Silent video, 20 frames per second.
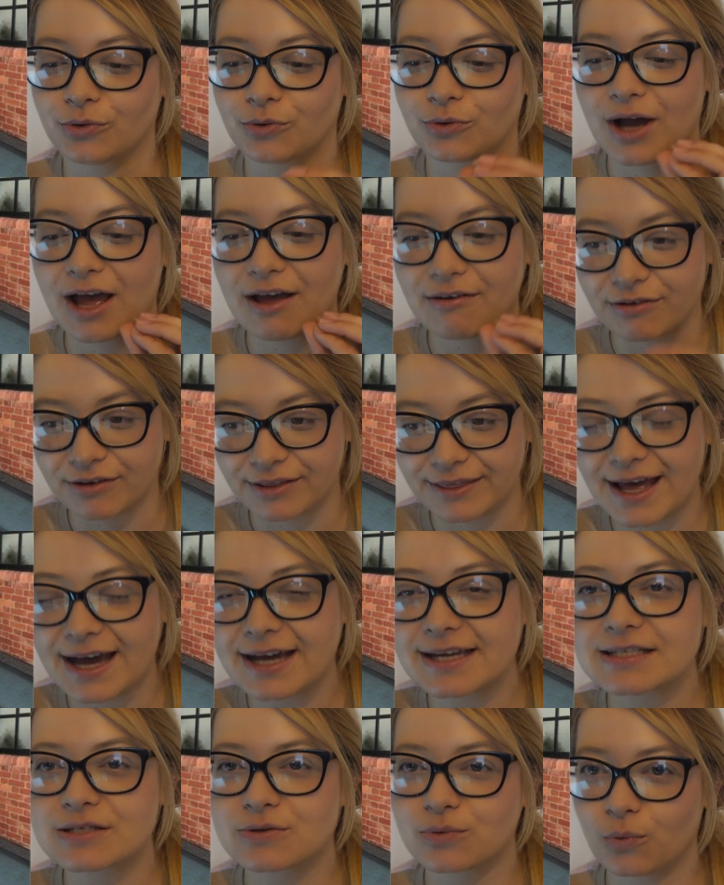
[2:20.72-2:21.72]
to have a
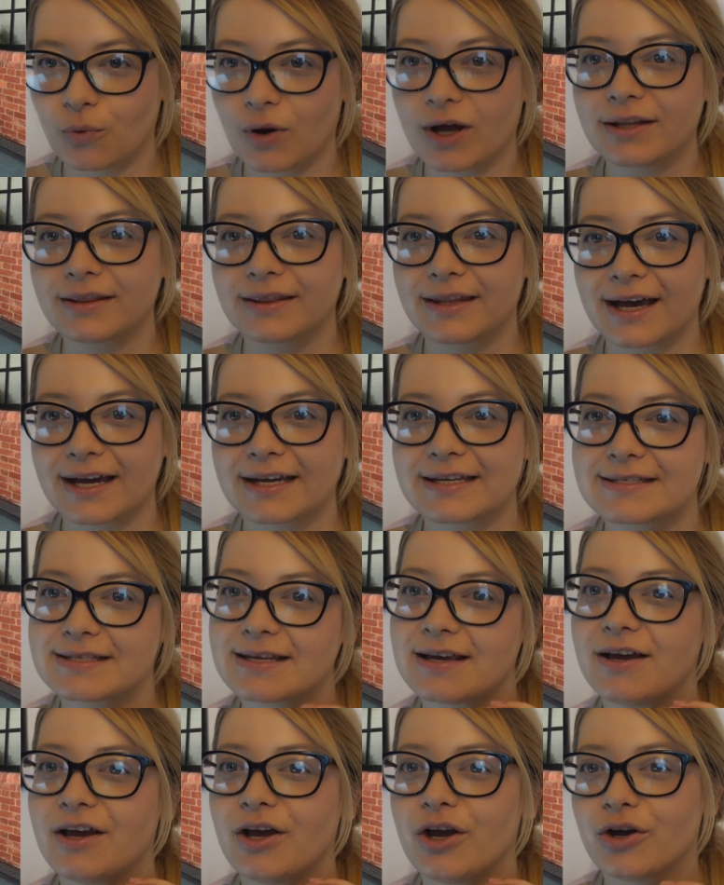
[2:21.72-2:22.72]
nice,
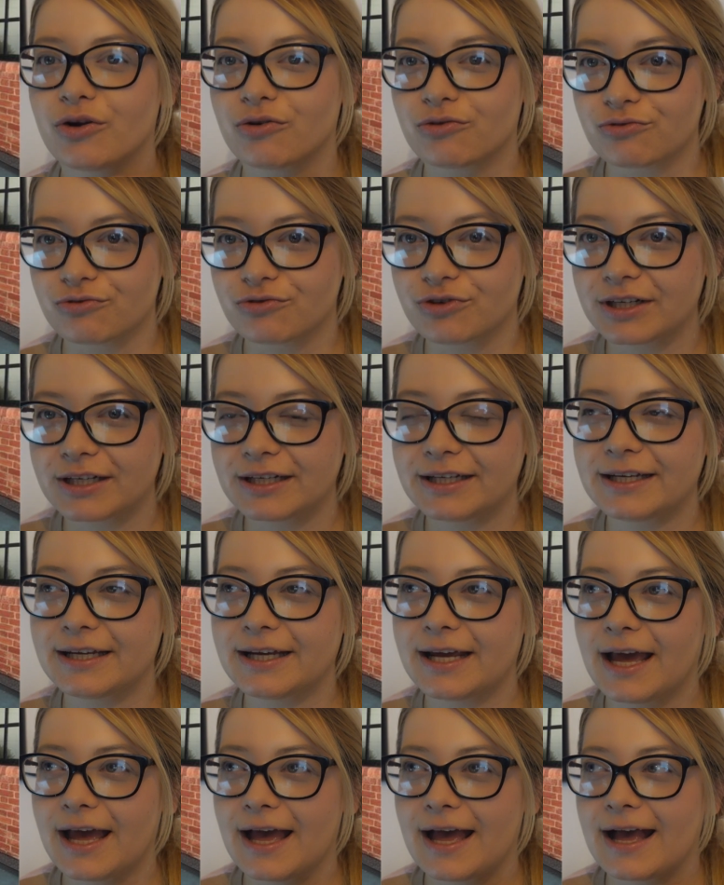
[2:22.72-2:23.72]

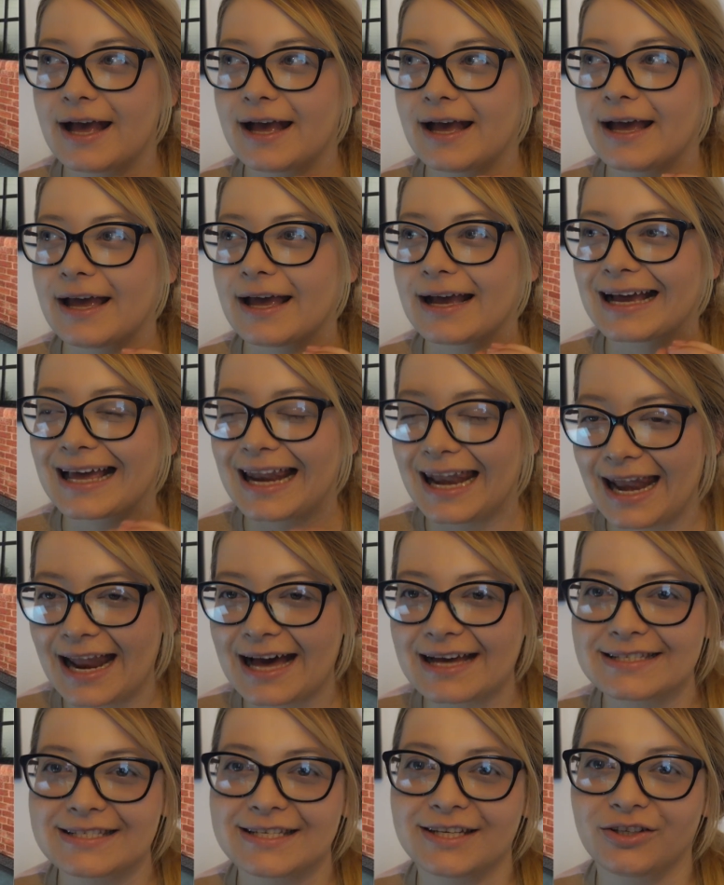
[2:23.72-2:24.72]
really
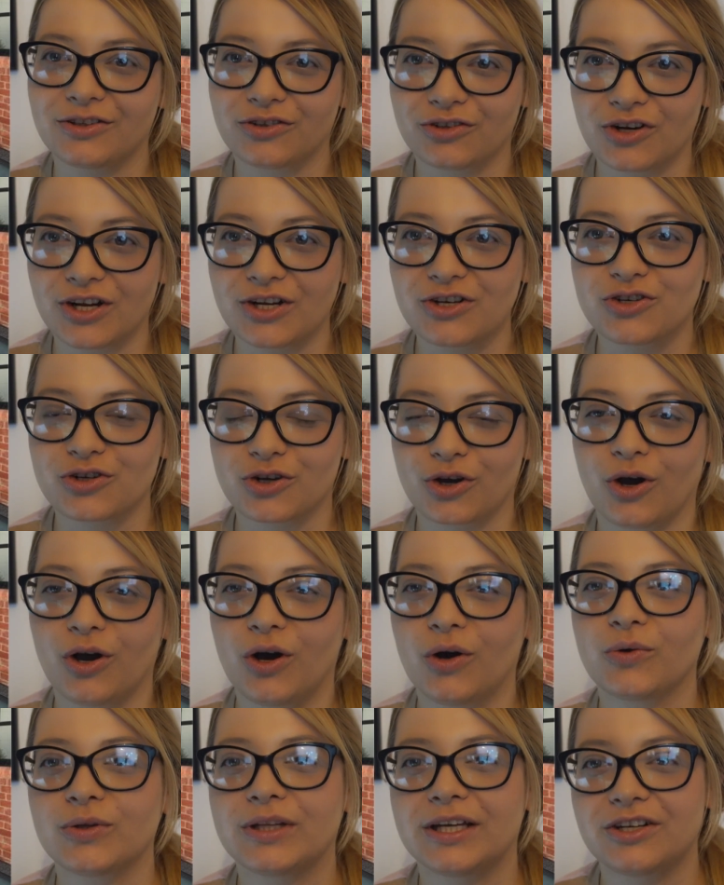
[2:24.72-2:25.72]
classic trench
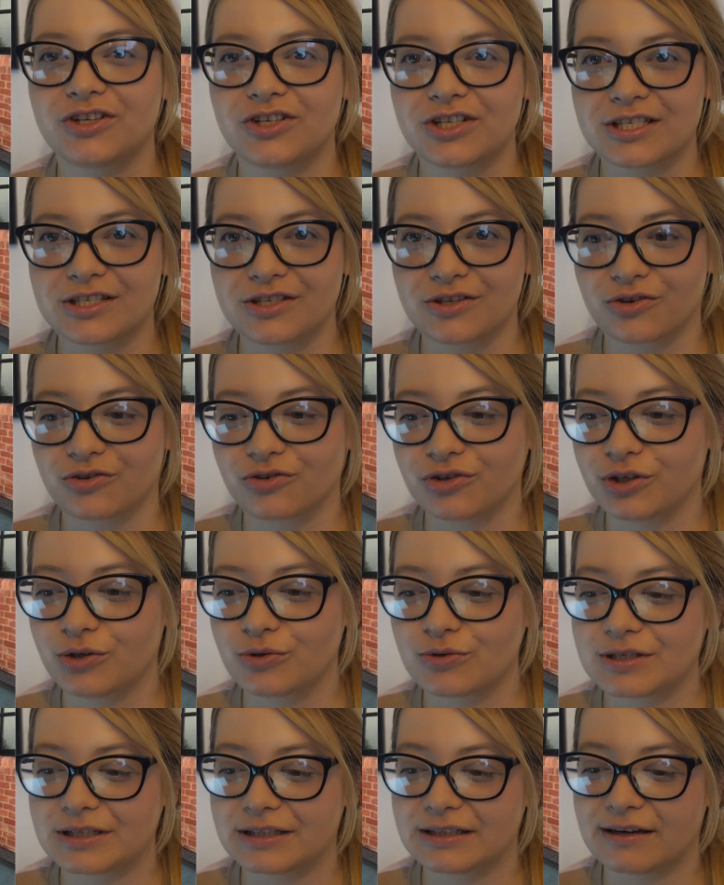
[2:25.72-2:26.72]
coat and just reuse
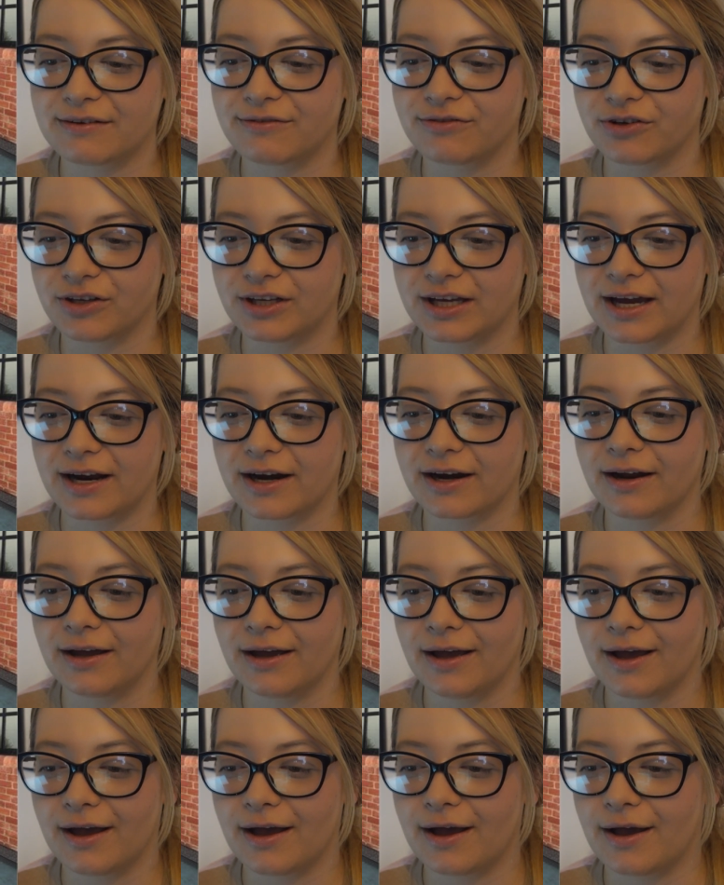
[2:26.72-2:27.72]
it every year
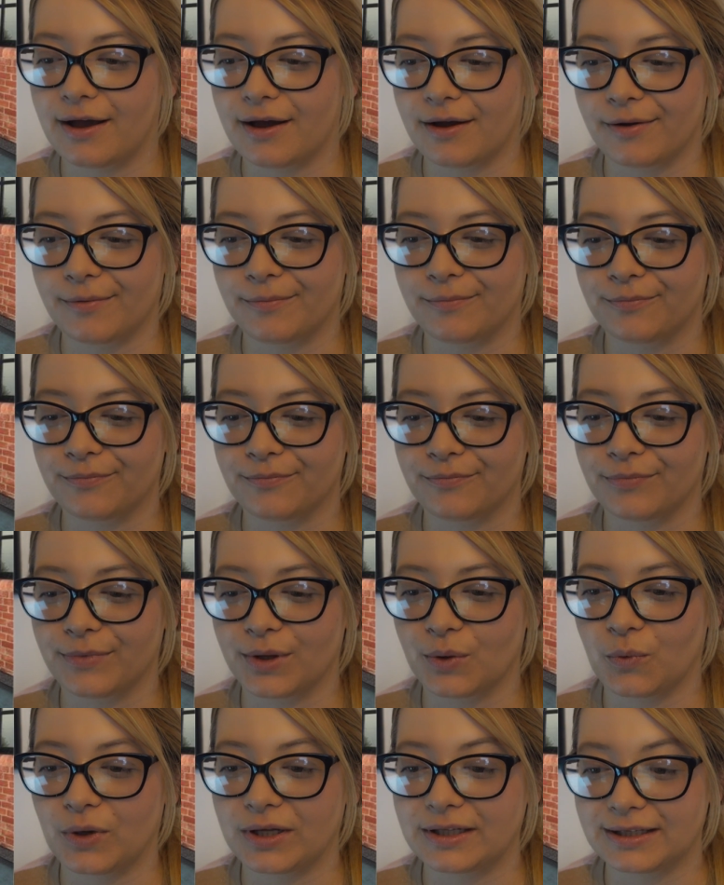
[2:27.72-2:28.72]

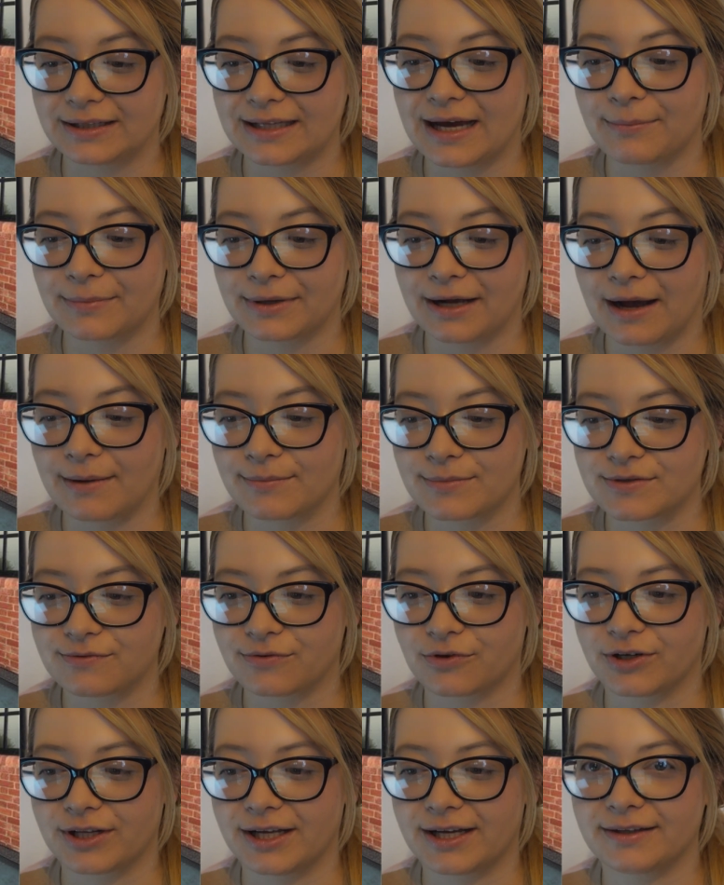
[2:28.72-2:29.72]
when the time comes
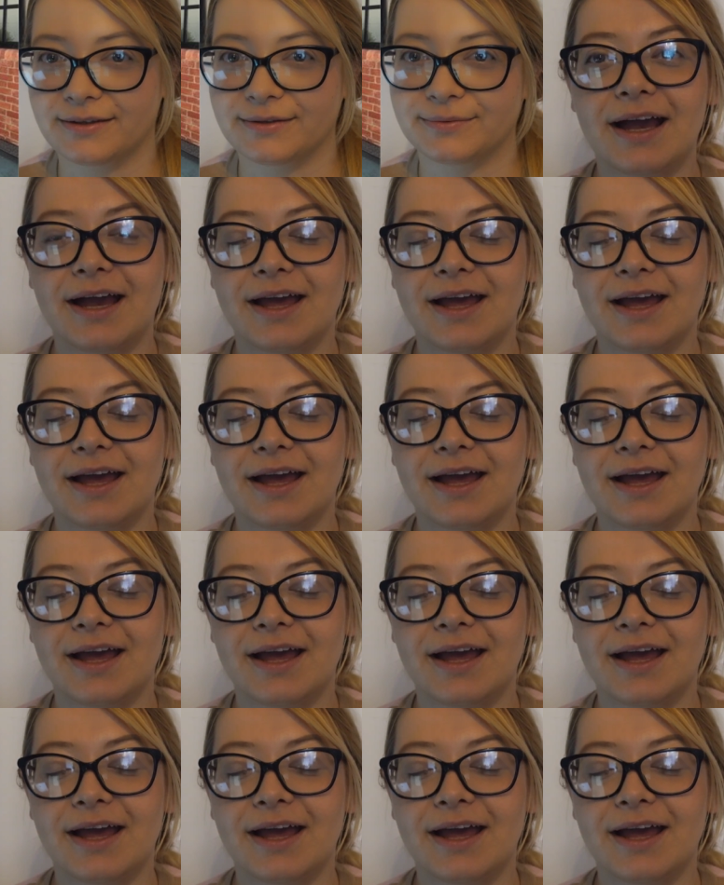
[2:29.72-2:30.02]
for that.